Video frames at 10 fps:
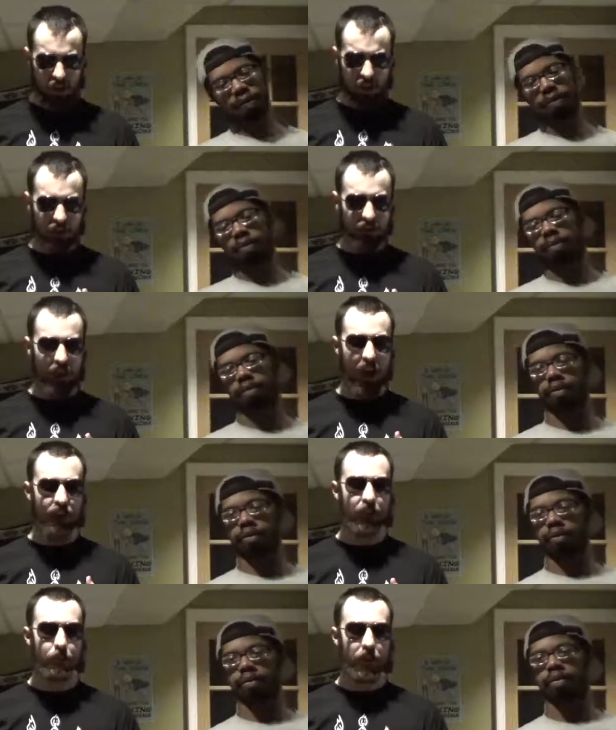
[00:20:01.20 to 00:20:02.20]
Speaker 1: that
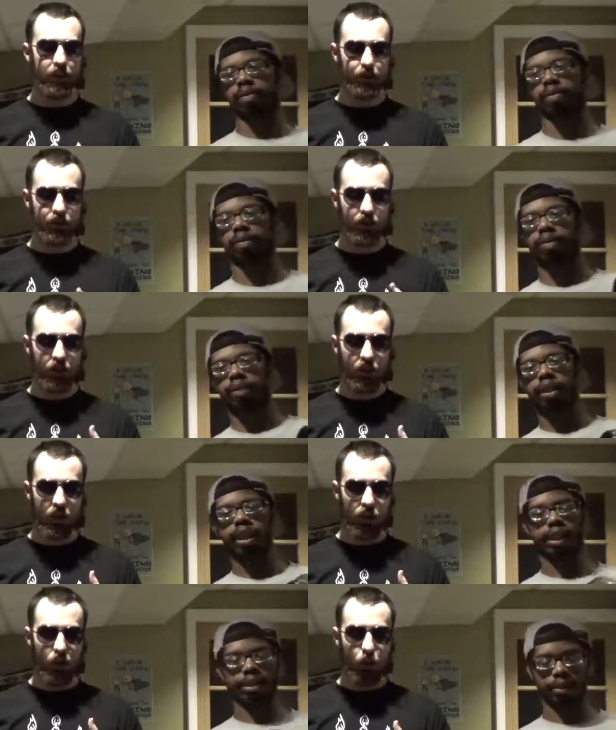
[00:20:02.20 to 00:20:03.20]
tag team match.
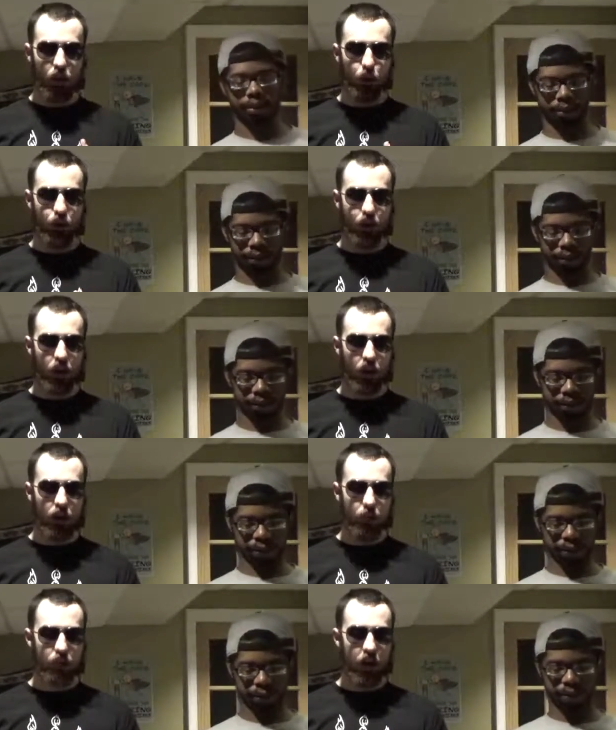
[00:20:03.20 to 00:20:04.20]
Yeah. Where it was
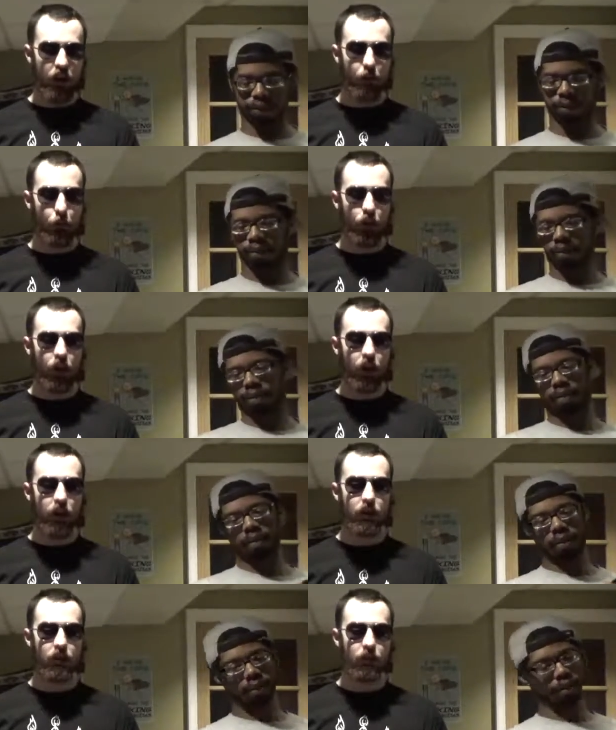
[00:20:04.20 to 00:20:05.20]
uh, Nakamura
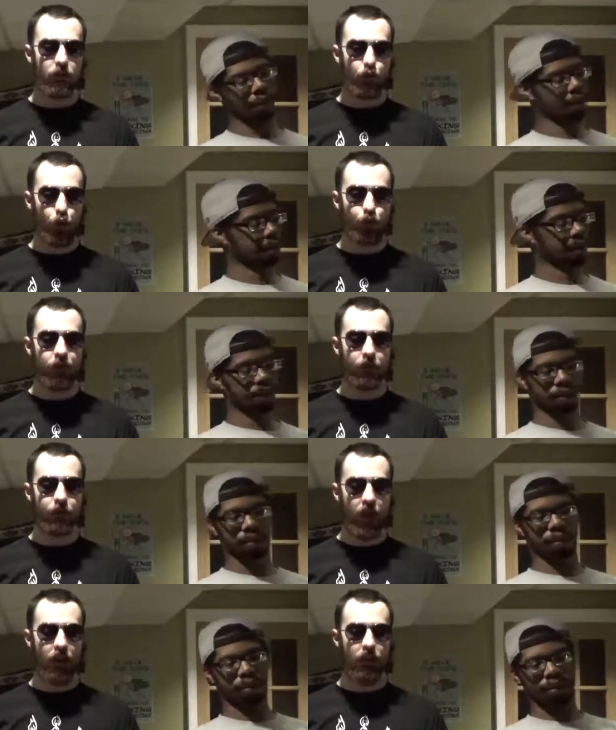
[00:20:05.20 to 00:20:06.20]
and Rusev
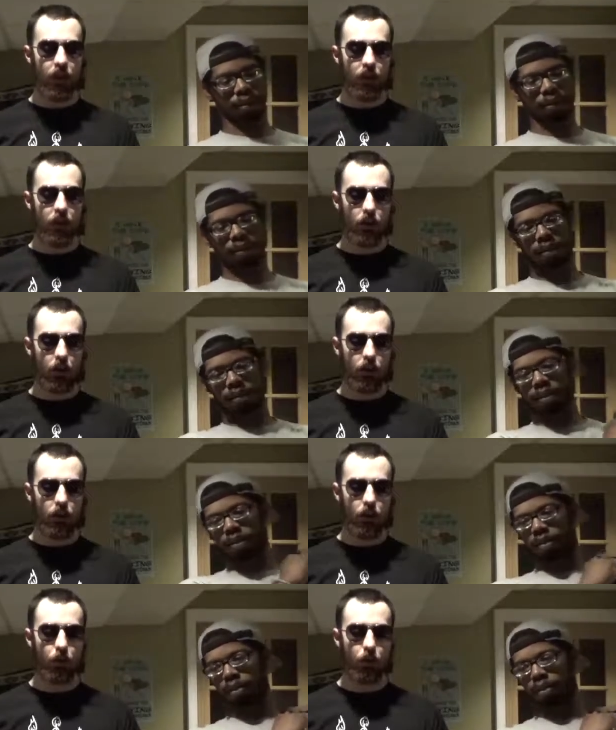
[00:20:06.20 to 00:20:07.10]
Day taking on, you